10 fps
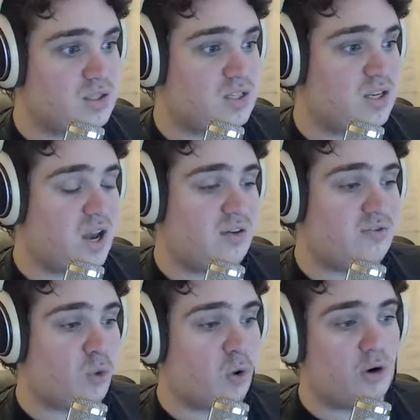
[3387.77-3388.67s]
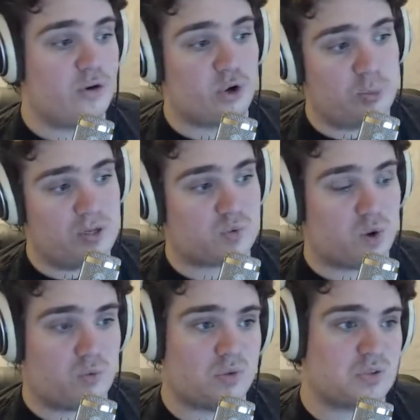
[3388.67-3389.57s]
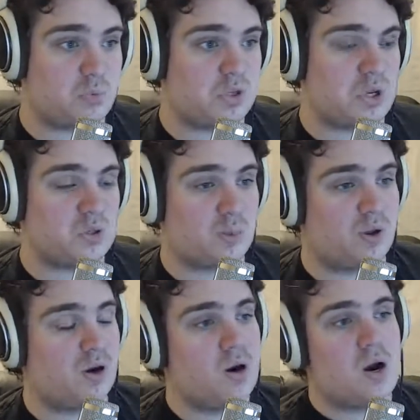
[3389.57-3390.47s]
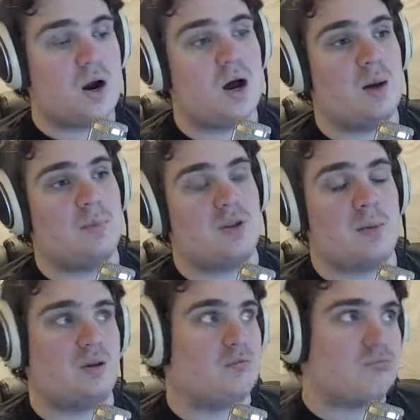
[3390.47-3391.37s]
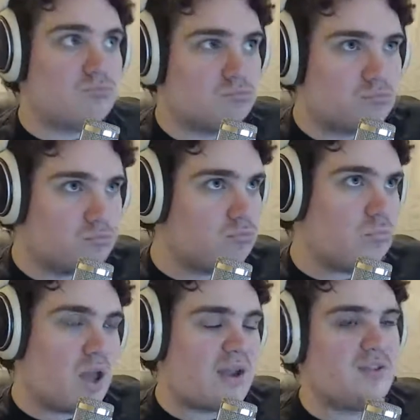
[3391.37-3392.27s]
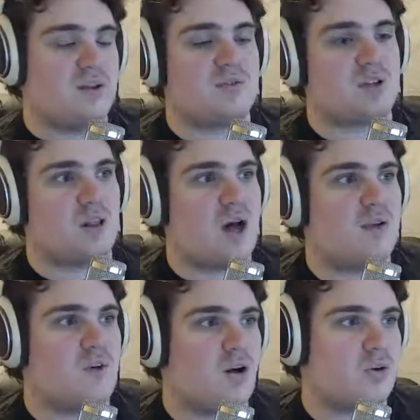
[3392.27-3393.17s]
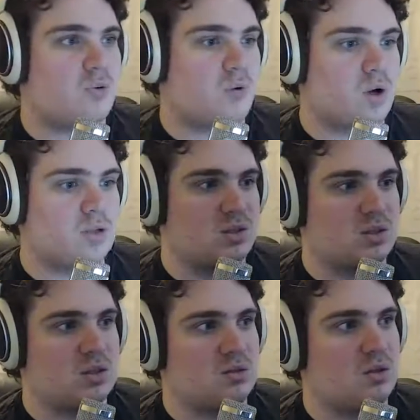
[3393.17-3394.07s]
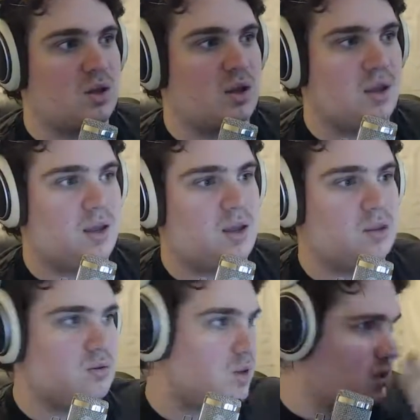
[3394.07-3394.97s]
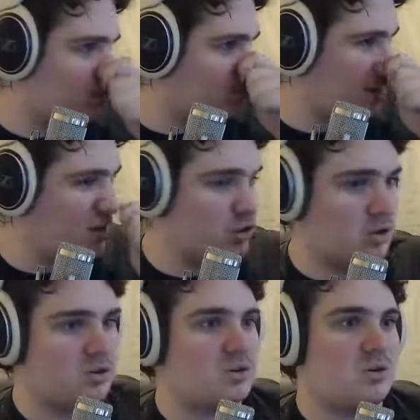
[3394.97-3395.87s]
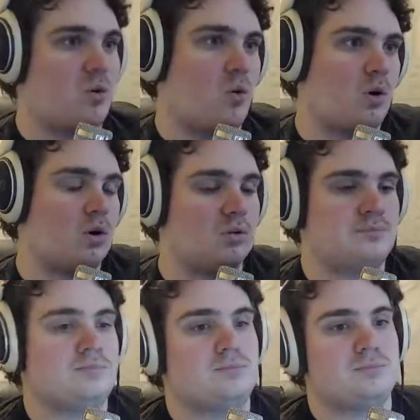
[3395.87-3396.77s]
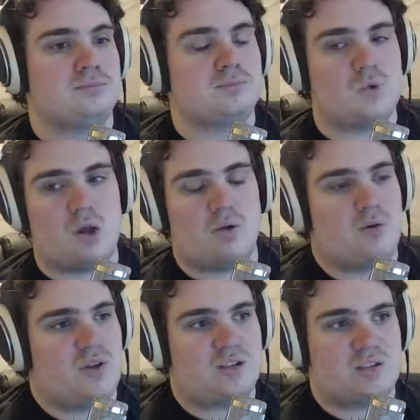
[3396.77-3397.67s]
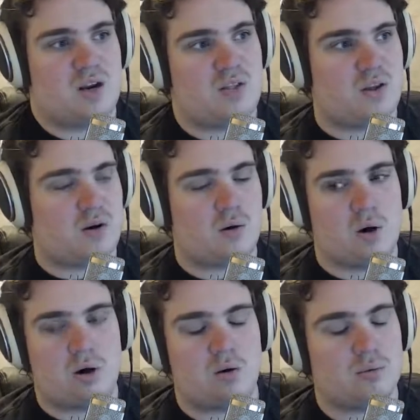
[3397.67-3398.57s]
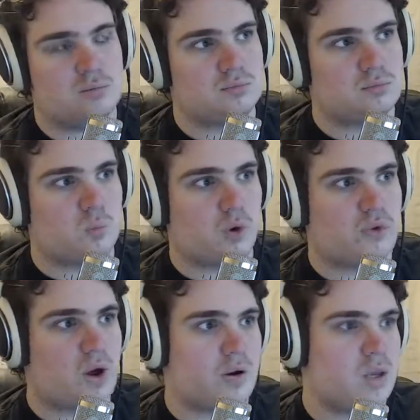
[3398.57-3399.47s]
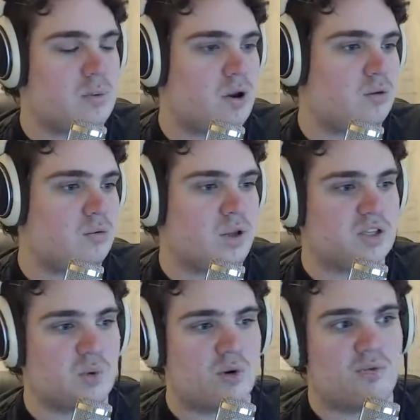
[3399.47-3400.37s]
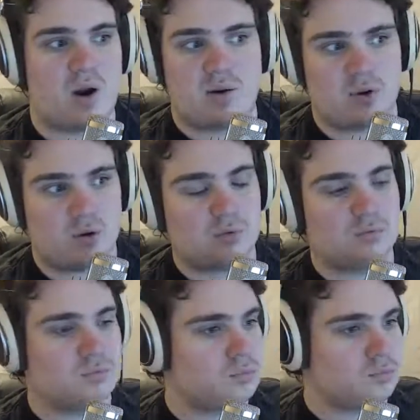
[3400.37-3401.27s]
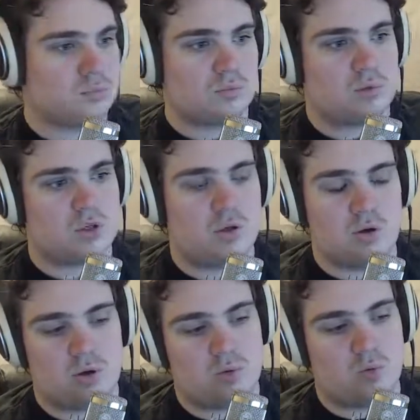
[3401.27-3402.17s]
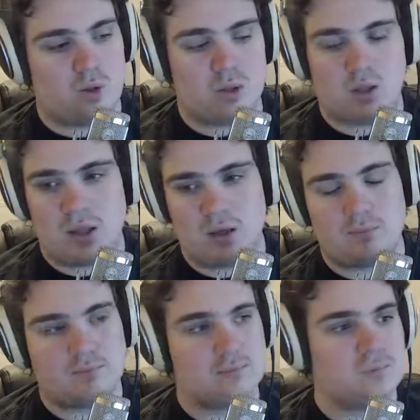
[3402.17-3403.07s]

Newbie's run was also up there. But I mean, I can think of just a lot of other runs in majors or other events that I think are worth talking about. ESO won Frankfurt was a really good LAN.